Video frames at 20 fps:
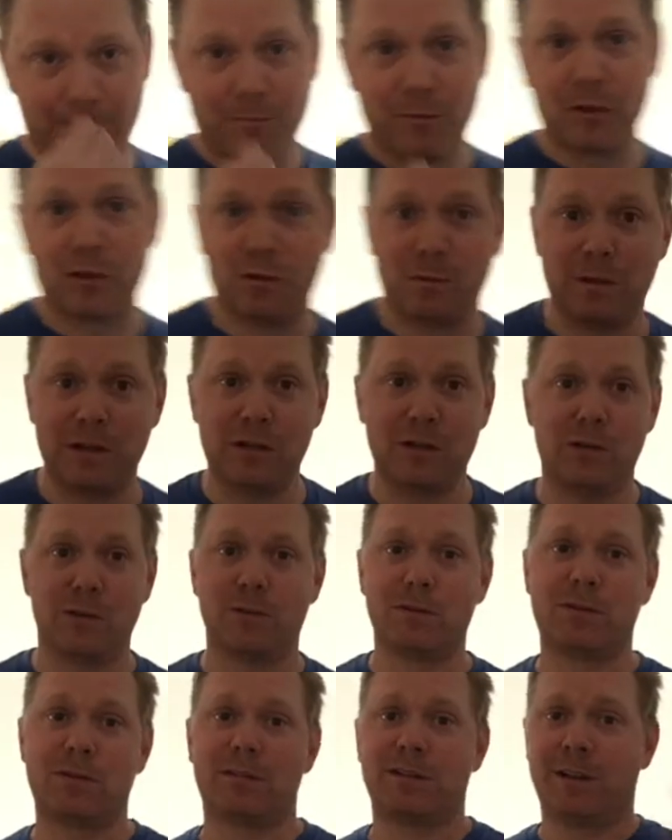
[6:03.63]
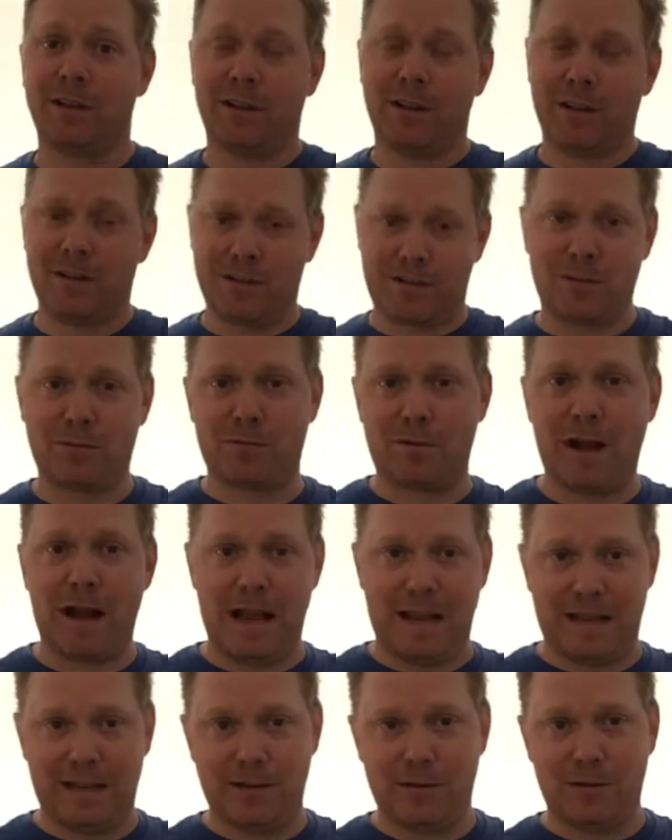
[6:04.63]
which would be news to
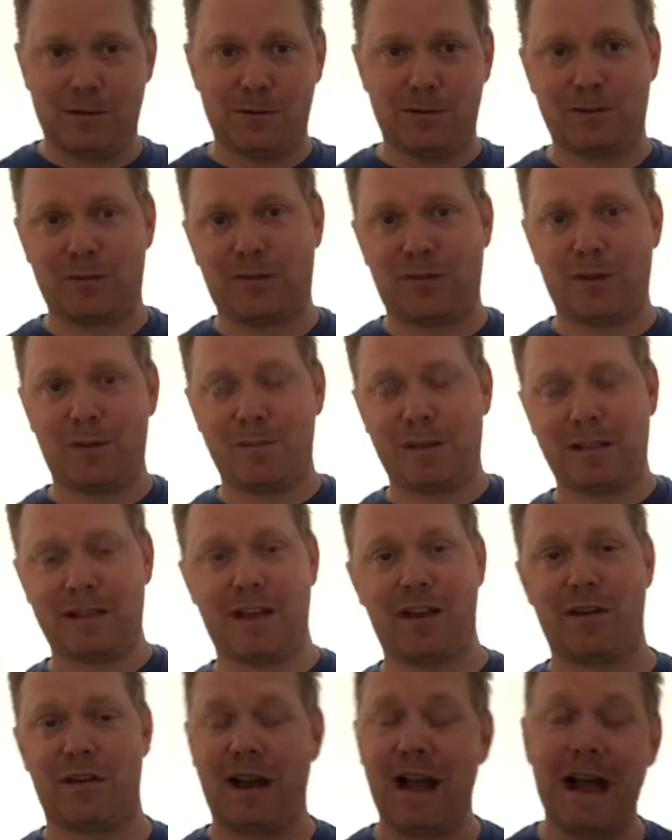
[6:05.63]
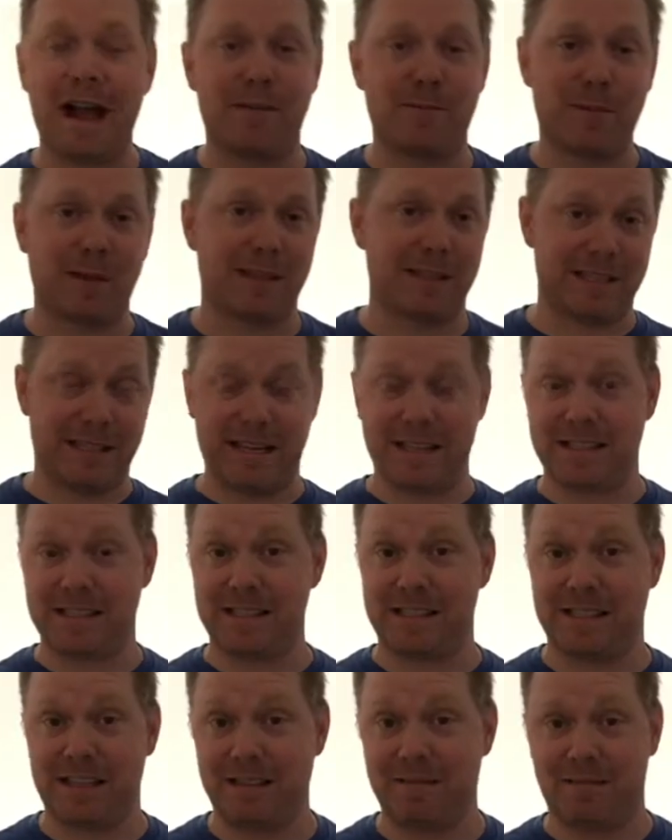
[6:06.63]
Ryan, who is filming the other half, because he
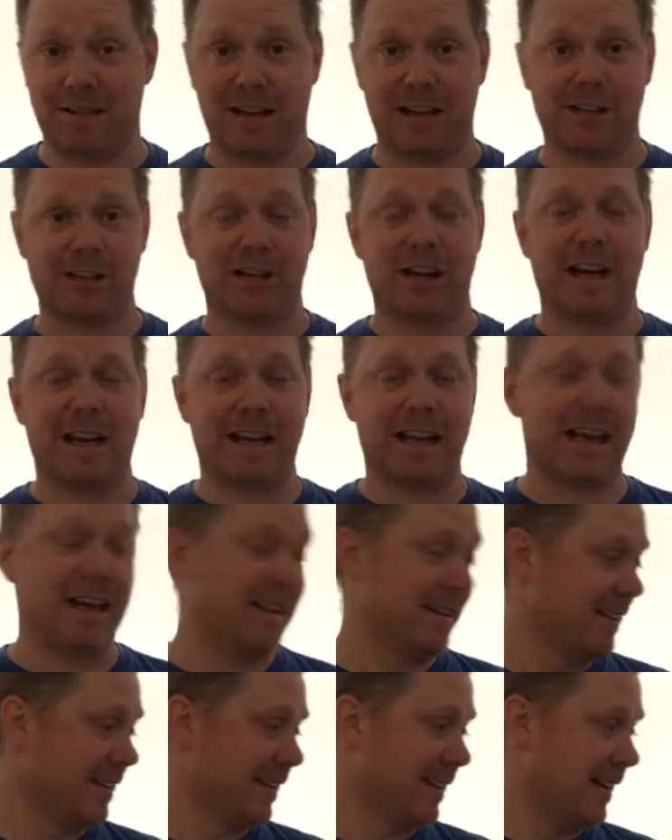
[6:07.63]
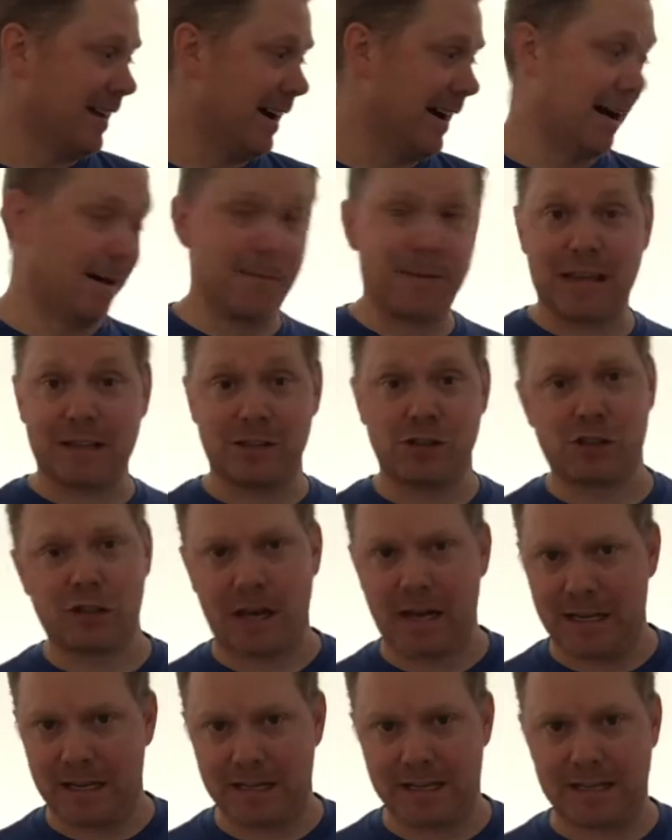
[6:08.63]
hasn't seen what I shot yet. He hasn't
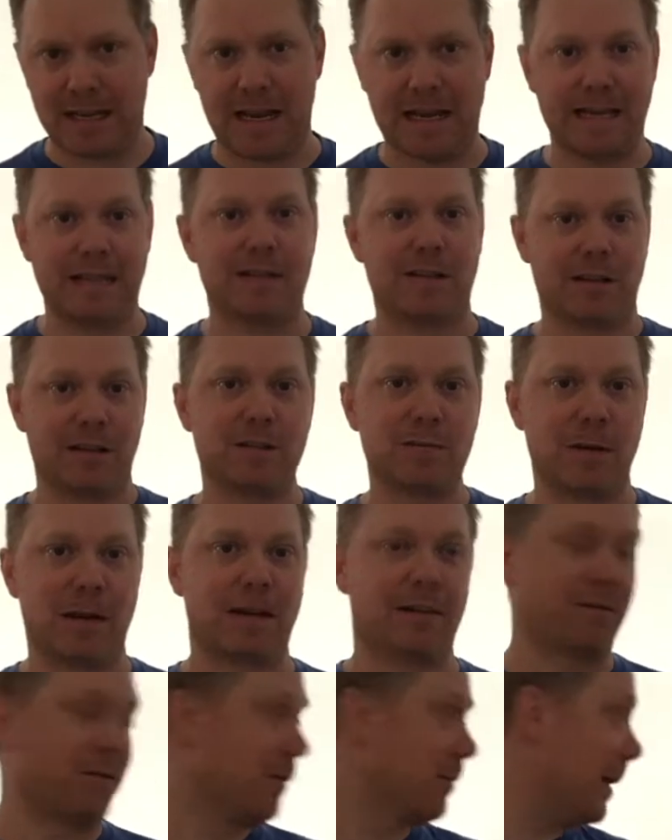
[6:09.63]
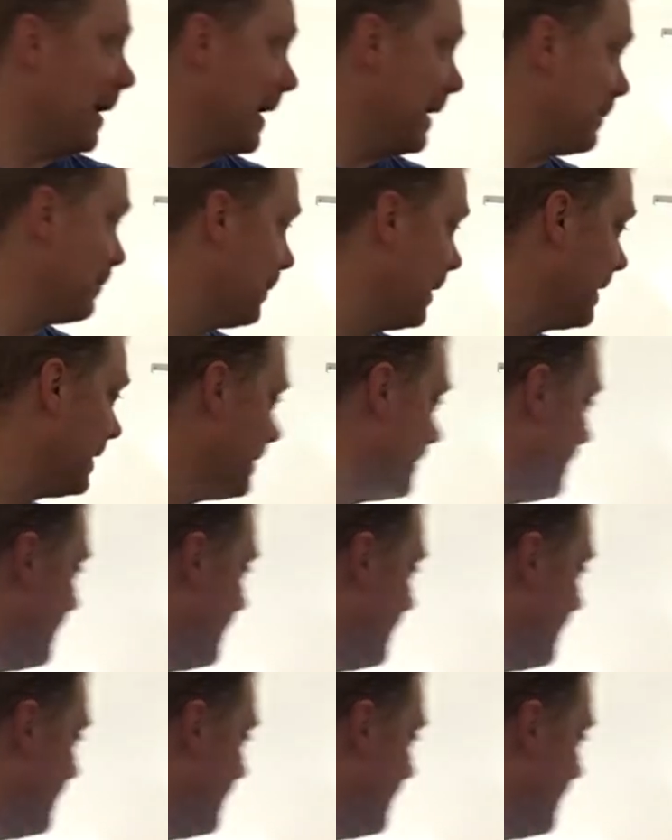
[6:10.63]
shot his side either. He's waiting for mine. But